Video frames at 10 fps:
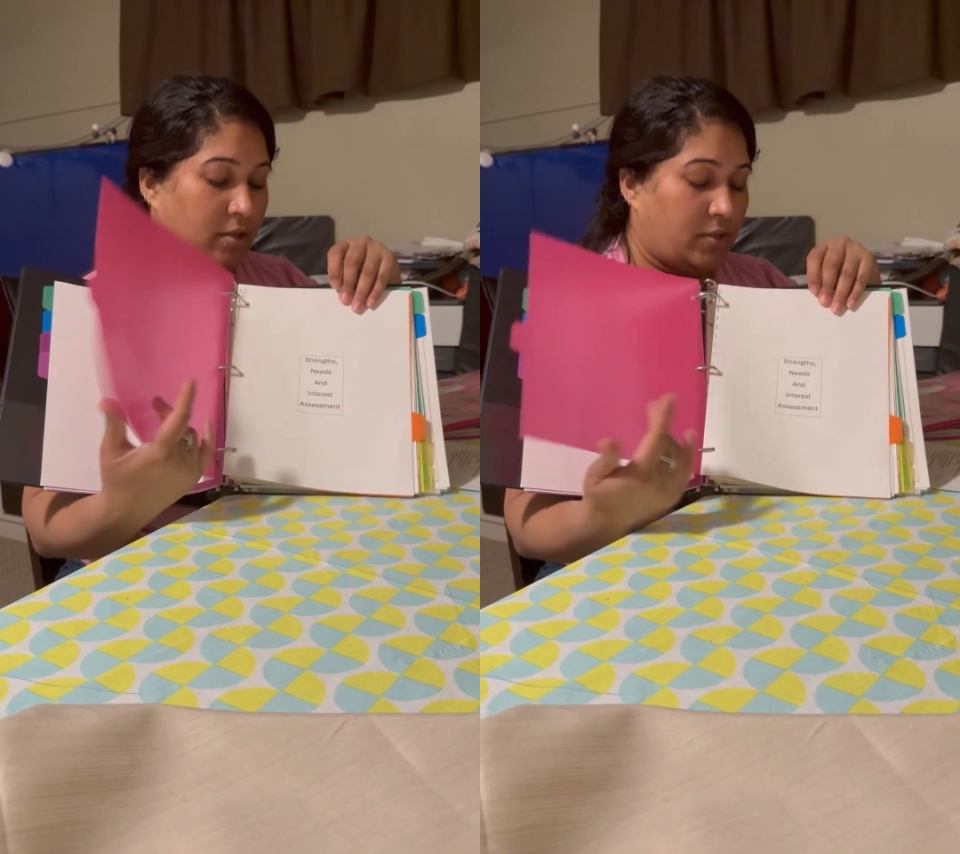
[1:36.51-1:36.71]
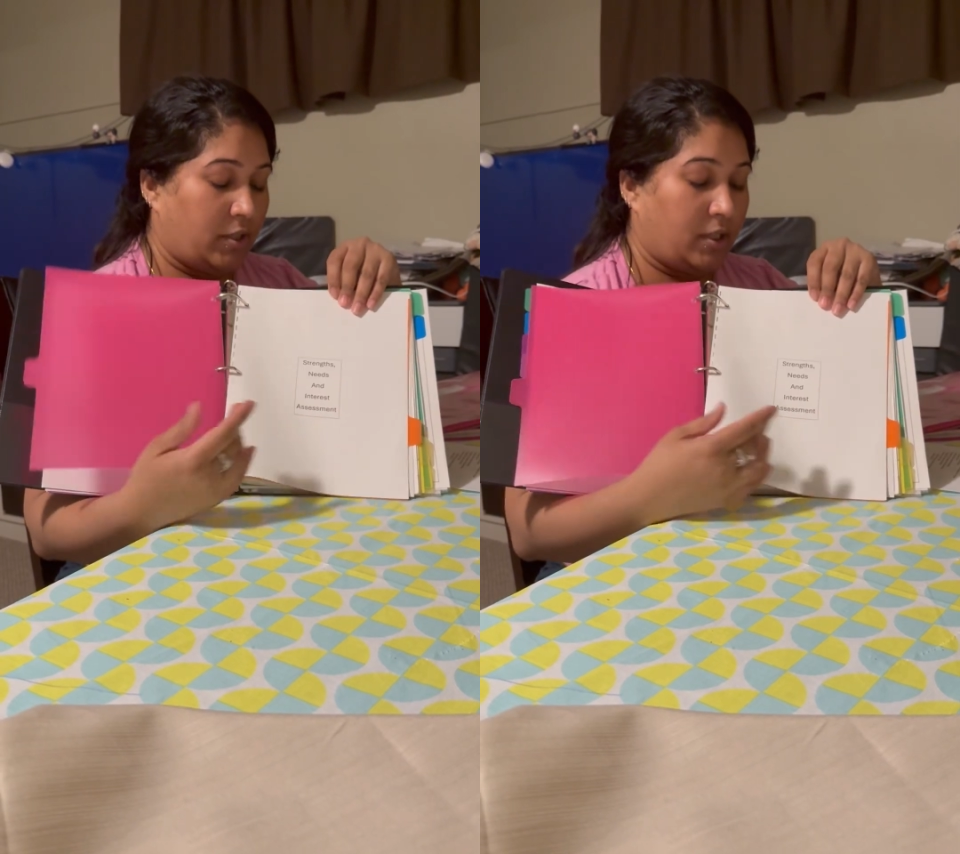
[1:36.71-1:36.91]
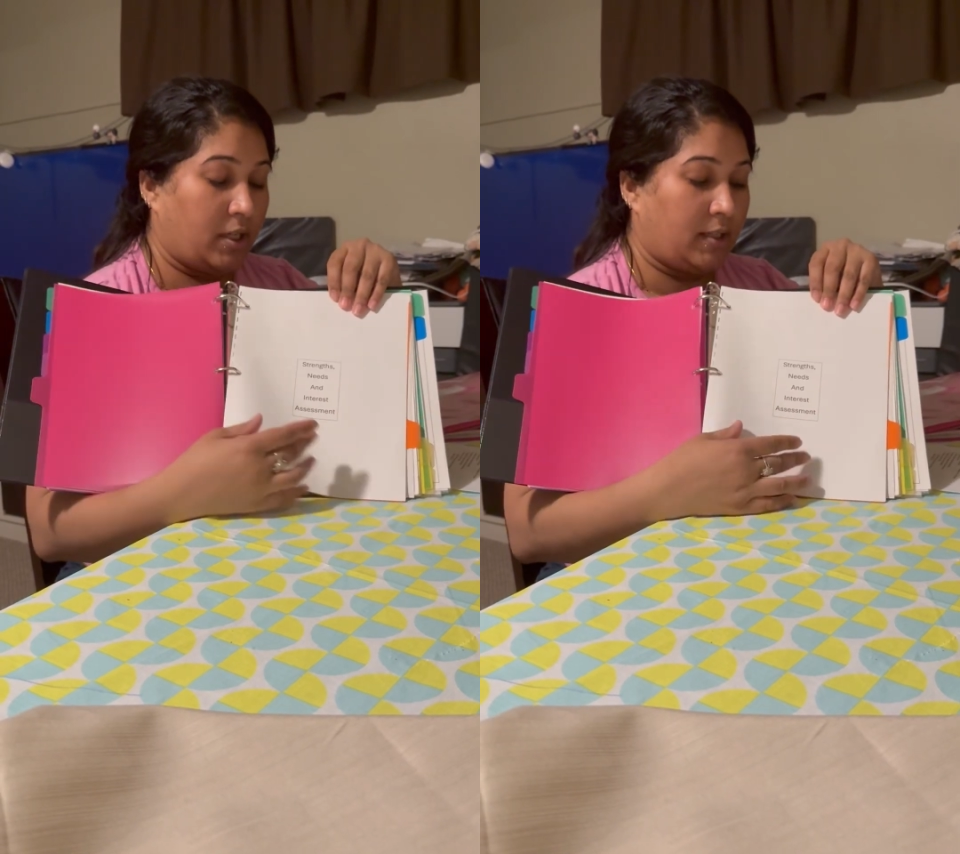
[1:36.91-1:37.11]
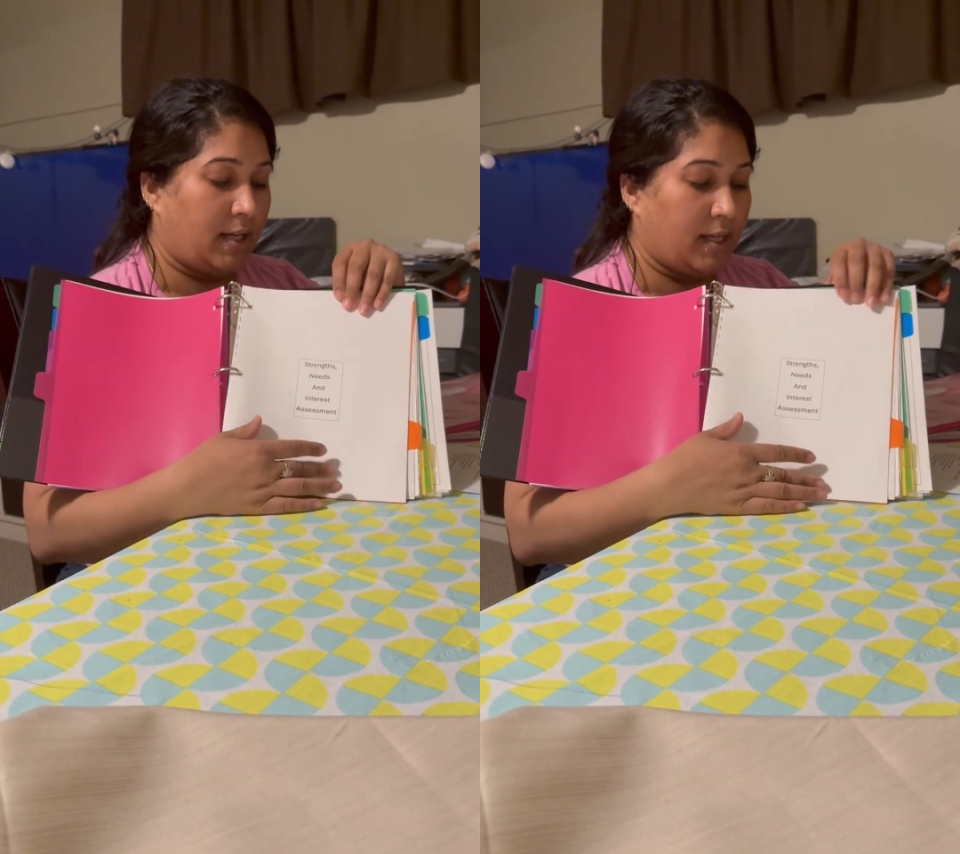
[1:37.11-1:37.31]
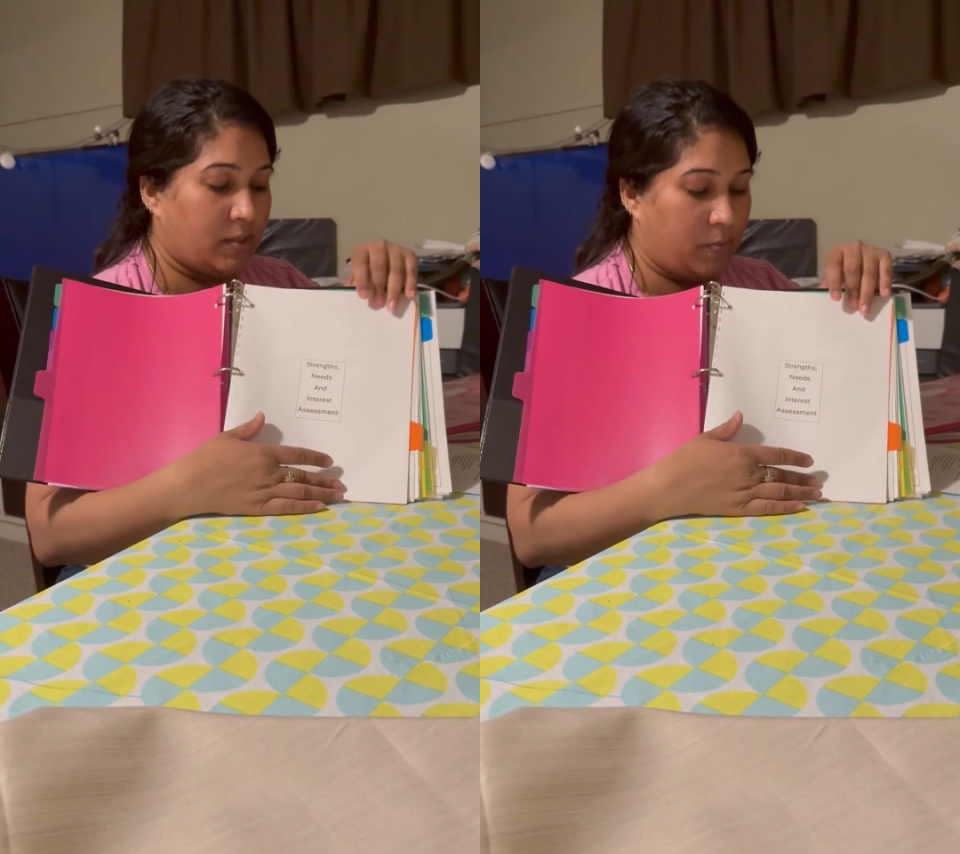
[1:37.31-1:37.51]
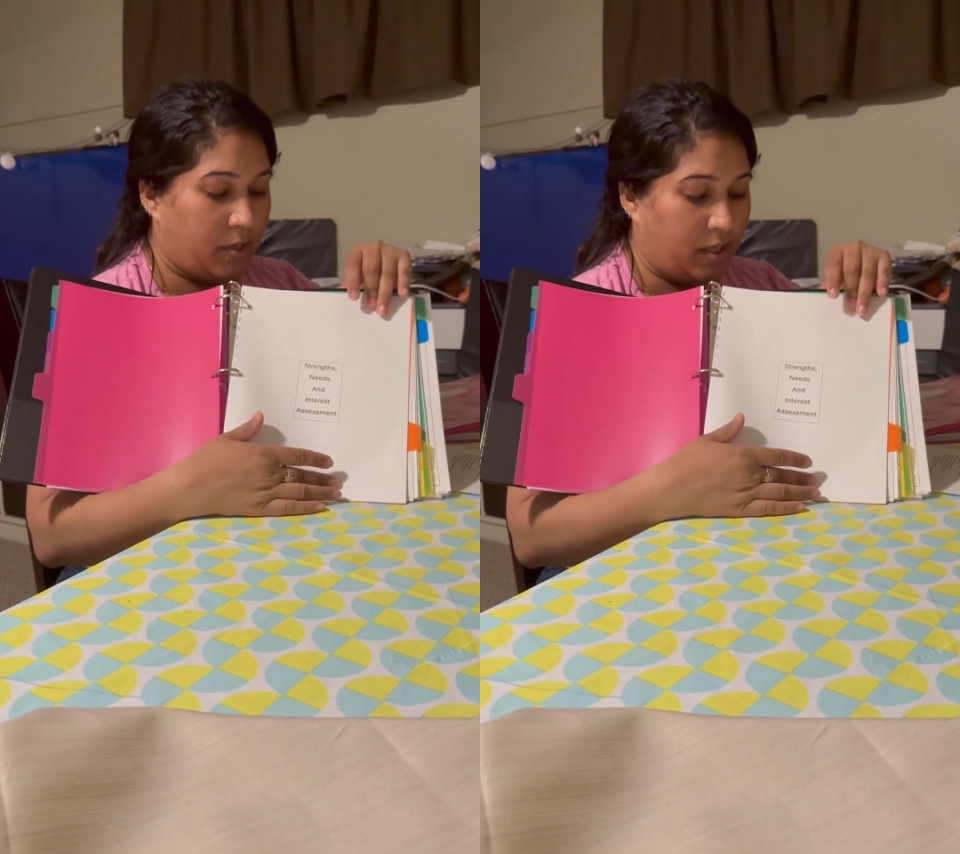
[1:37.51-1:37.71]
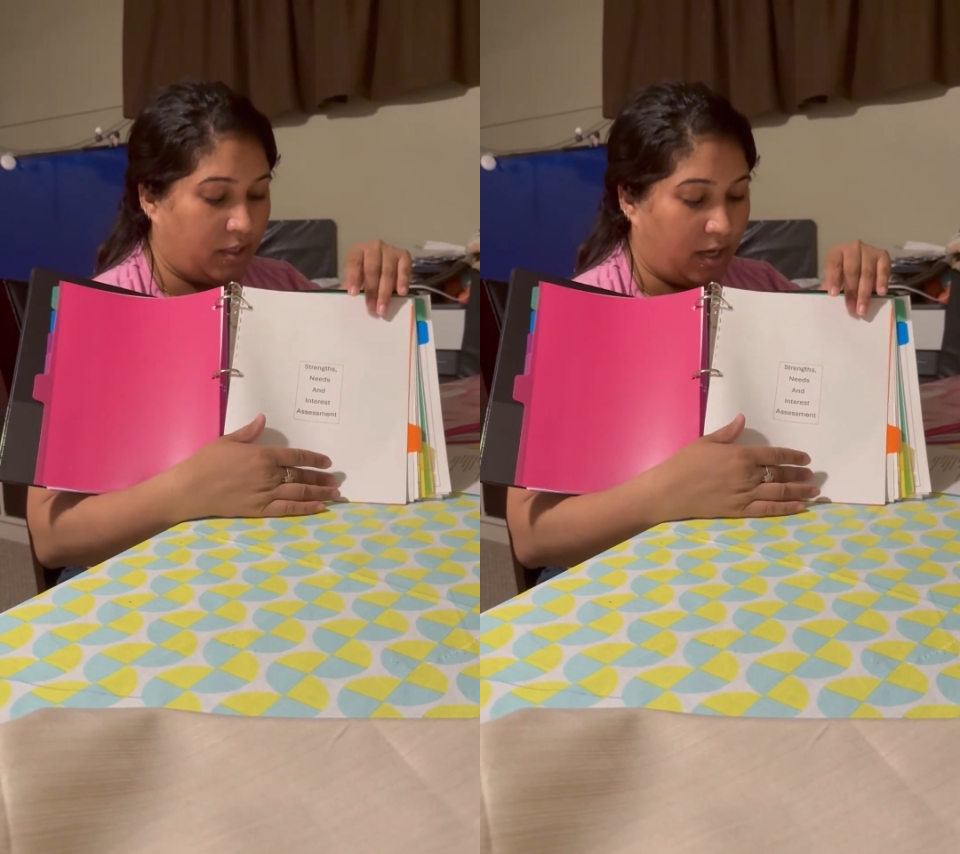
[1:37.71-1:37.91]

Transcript: sorry, not the last, but